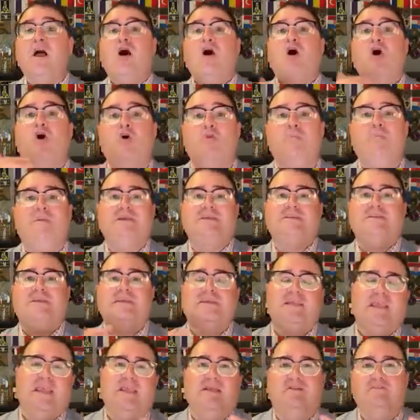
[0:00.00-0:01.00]
hoping to
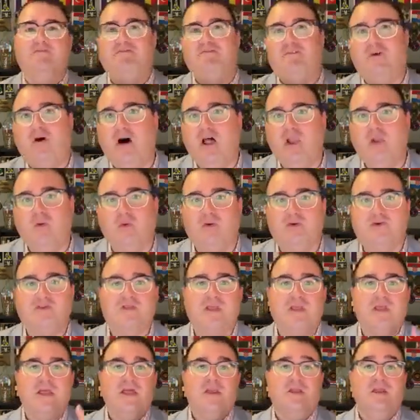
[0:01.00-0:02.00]
gain followers.
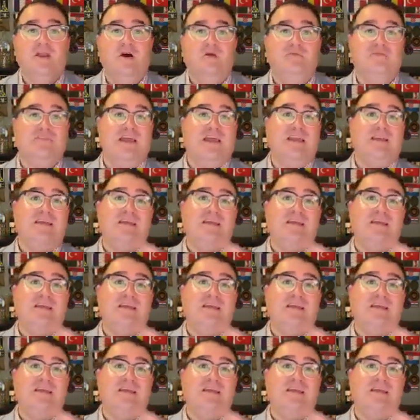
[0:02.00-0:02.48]
Note that